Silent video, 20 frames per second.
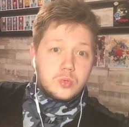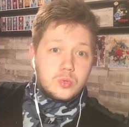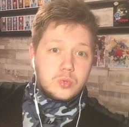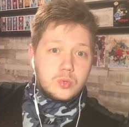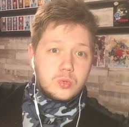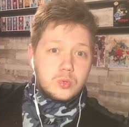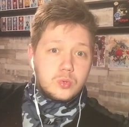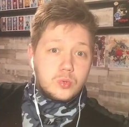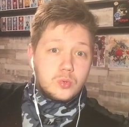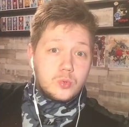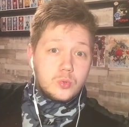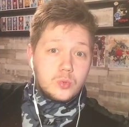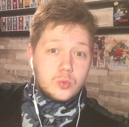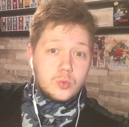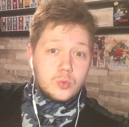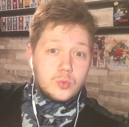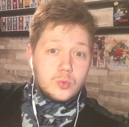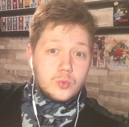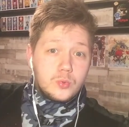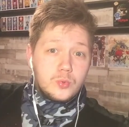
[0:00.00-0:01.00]

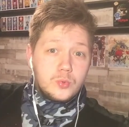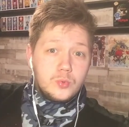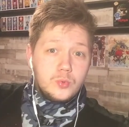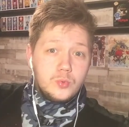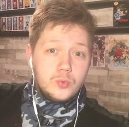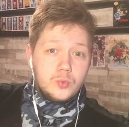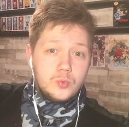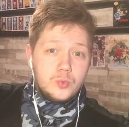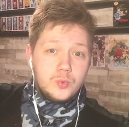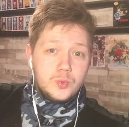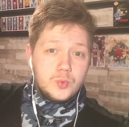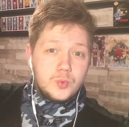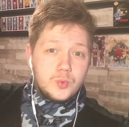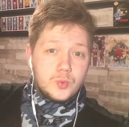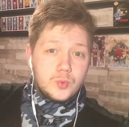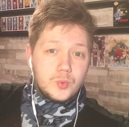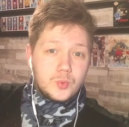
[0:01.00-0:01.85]
(no one is talking)